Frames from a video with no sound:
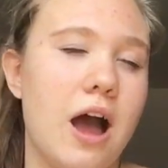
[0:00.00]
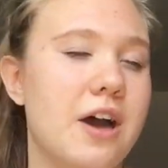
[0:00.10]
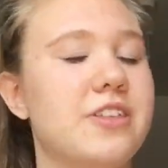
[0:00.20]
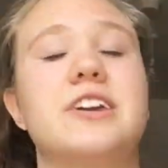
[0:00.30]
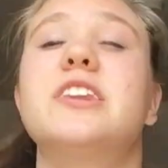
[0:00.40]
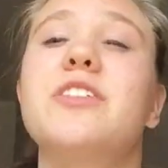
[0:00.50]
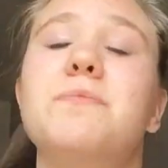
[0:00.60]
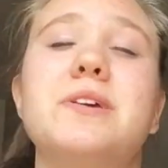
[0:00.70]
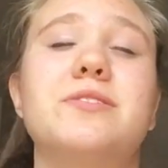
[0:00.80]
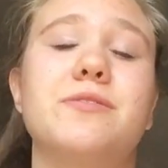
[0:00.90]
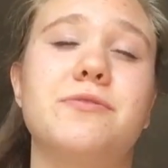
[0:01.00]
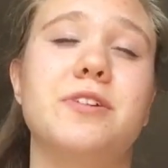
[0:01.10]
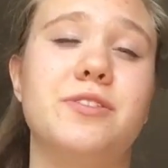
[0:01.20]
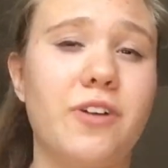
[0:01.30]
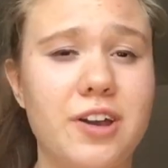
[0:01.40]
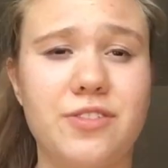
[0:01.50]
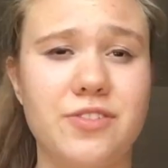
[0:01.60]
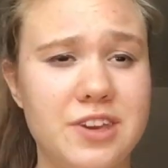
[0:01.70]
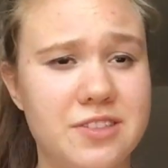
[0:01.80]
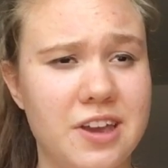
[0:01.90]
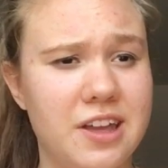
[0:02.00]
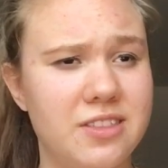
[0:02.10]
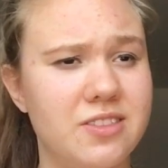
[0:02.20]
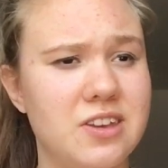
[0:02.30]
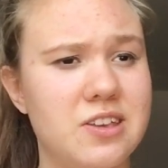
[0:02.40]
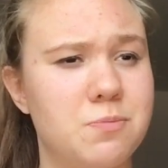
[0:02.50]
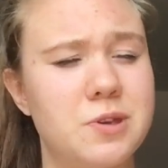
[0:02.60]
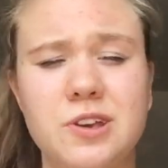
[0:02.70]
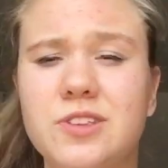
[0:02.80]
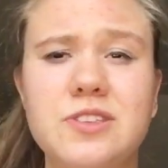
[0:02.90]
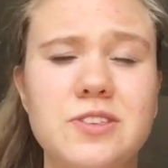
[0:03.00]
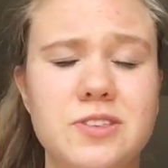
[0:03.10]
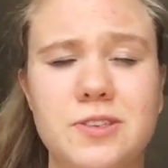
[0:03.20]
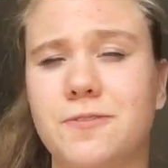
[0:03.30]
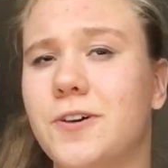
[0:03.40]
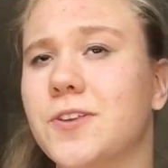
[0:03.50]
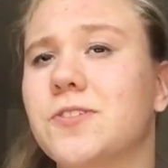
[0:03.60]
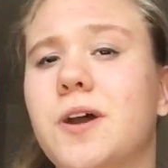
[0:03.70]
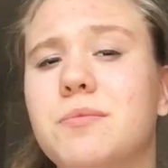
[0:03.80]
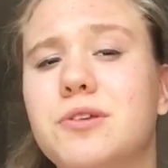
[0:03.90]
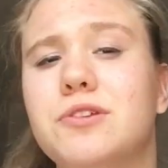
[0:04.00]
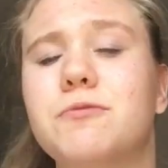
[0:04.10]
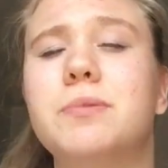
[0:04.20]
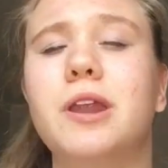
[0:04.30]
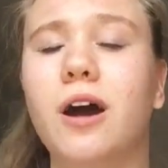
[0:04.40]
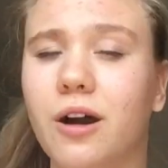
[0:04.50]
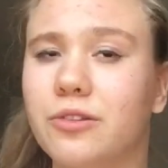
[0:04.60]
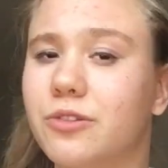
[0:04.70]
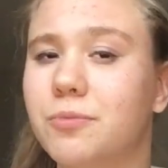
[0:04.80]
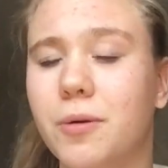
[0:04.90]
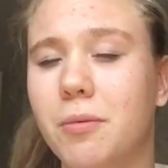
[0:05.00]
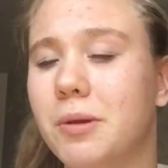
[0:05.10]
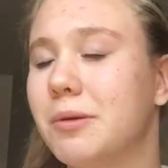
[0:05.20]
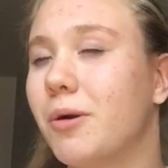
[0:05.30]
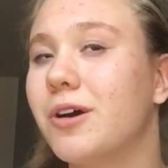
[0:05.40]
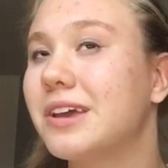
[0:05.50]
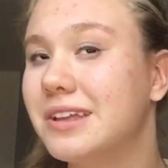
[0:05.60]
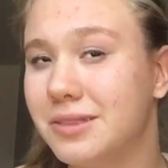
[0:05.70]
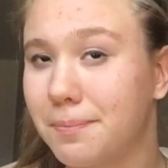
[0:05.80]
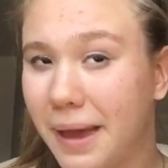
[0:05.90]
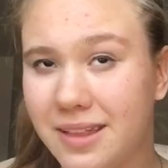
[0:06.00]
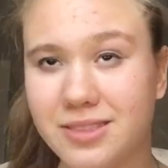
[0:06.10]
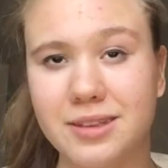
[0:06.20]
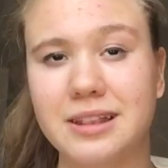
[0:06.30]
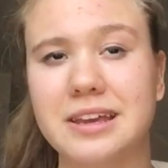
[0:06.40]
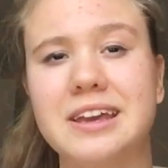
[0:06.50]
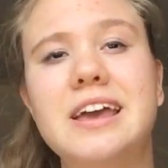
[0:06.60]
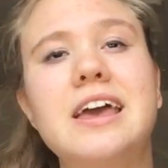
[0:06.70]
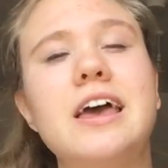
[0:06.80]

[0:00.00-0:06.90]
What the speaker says: I think another piece of advice for year 10s is, because this is the first time that you've been asked to probably work independently,